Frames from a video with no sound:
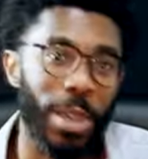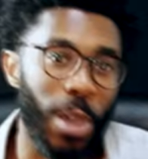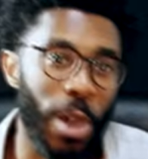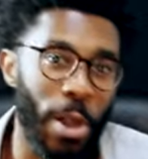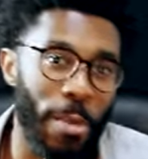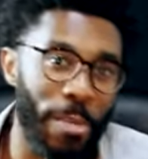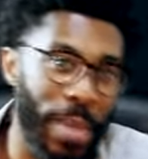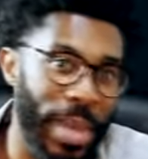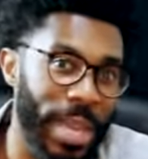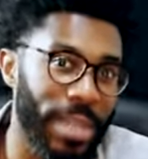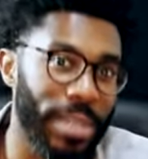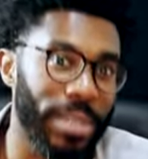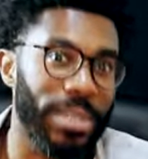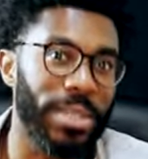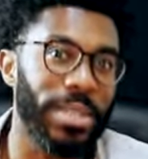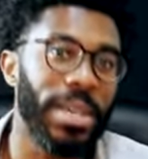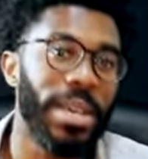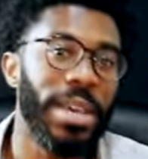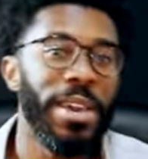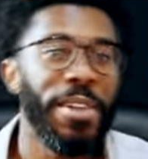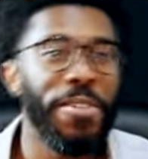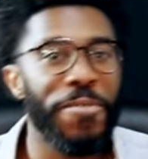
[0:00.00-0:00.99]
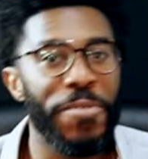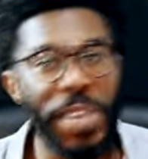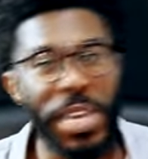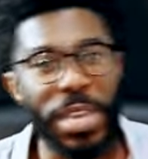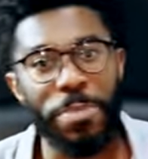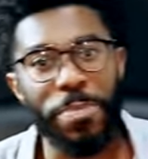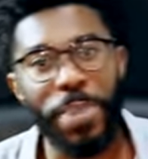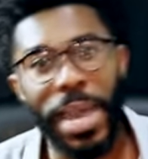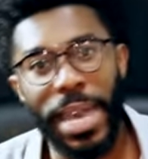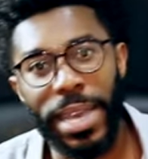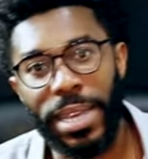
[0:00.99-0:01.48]
the comments,
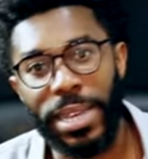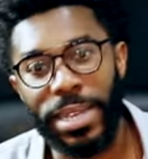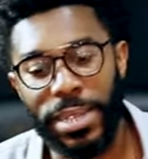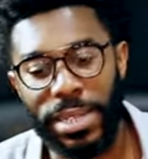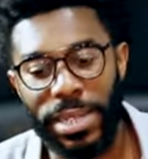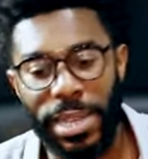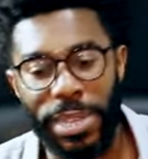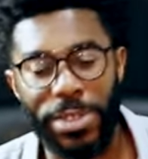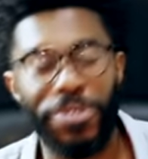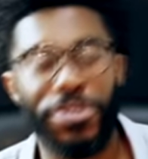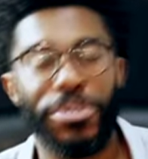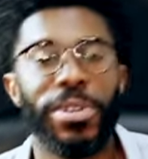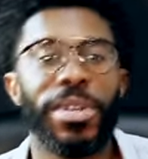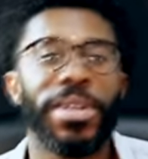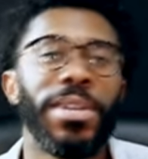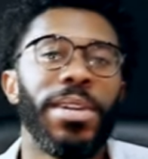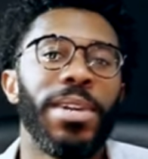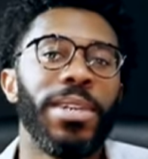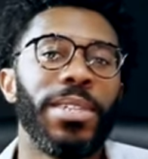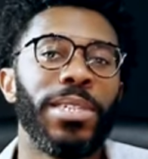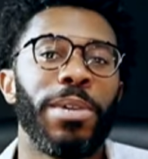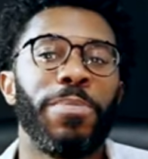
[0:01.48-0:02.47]
feedback, etc.